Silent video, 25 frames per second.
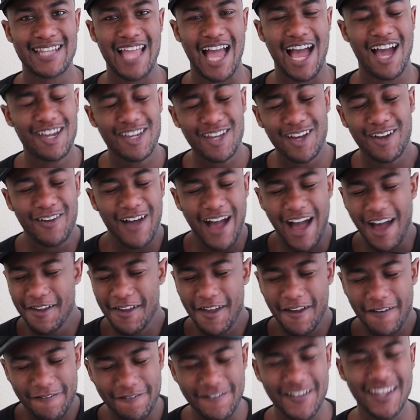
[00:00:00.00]
How
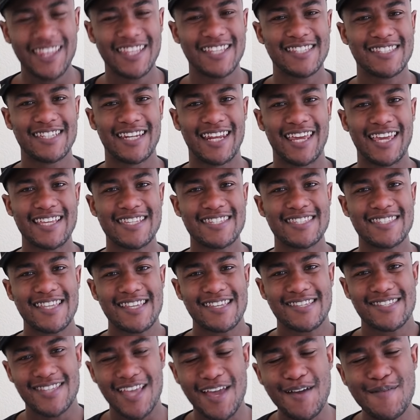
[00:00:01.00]
y'all feeling today? It's
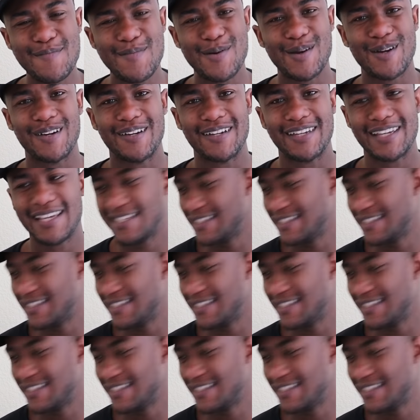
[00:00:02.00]
December.